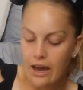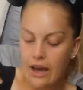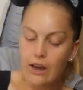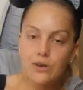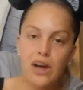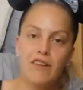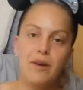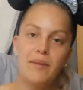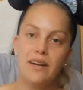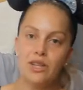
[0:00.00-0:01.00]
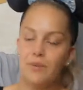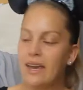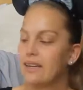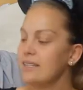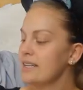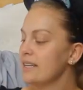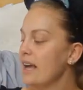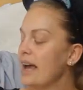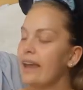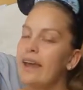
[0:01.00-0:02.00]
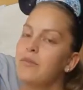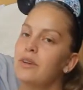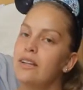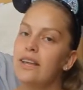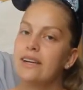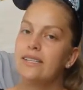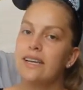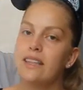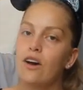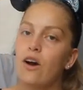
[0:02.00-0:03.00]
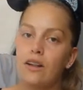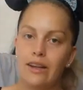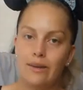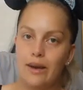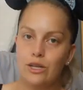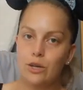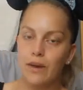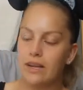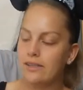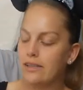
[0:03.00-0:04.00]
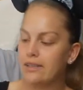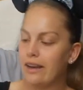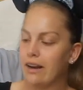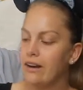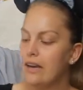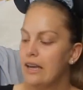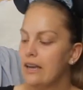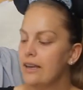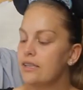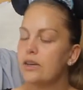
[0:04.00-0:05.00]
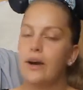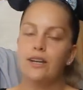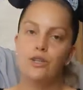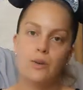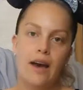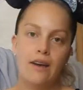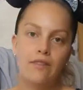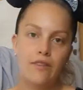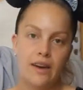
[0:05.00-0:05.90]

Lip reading: I also have my magic band. I am collecting the holiday magic bands this year. So I do have the